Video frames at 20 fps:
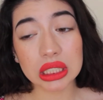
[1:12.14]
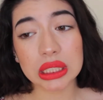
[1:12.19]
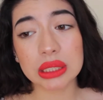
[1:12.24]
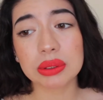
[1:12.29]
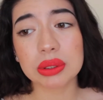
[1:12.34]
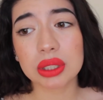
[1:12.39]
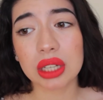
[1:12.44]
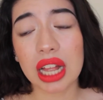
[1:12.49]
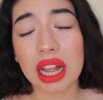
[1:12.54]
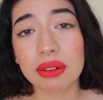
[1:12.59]
If
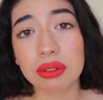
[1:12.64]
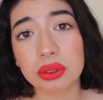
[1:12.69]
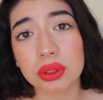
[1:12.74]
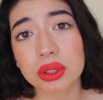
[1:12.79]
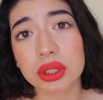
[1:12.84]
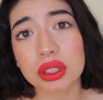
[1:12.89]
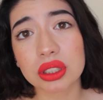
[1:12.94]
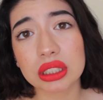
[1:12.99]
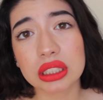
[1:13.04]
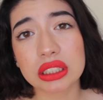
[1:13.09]
you have
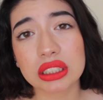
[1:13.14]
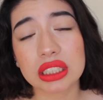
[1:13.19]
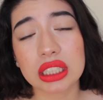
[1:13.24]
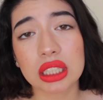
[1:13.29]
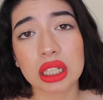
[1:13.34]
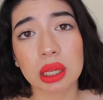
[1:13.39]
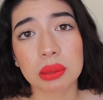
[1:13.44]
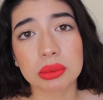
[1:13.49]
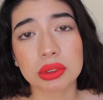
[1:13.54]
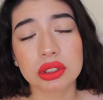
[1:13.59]
oily
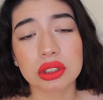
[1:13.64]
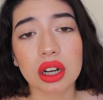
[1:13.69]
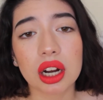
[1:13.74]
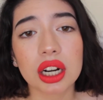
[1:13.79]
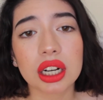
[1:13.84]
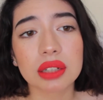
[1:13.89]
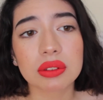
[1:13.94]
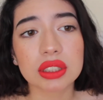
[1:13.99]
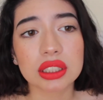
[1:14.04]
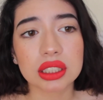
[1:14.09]
skin, I'm
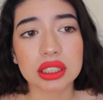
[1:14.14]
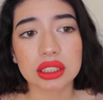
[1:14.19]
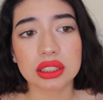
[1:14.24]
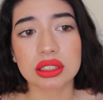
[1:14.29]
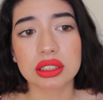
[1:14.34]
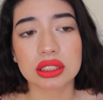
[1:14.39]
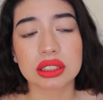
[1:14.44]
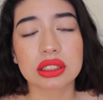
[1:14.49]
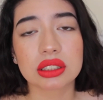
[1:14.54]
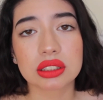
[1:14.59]
sorry because
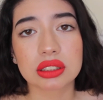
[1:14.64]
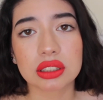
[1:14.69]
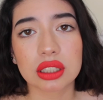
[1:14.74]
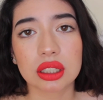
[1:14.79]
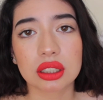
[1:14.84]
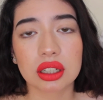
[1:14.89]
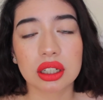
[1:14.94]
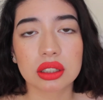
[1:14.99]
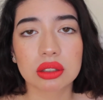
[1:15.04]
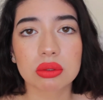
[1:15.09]
this is
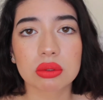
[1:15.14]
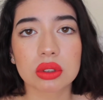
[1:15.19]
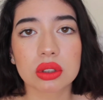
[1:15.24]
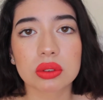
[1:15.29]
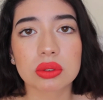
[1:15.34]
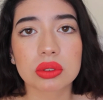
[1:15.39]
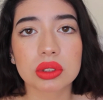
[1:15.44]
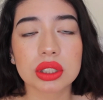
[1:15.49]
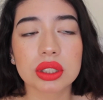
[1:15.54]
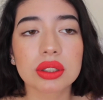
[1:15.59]
not gonna work
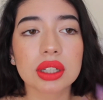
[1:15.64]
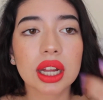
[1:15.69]
for you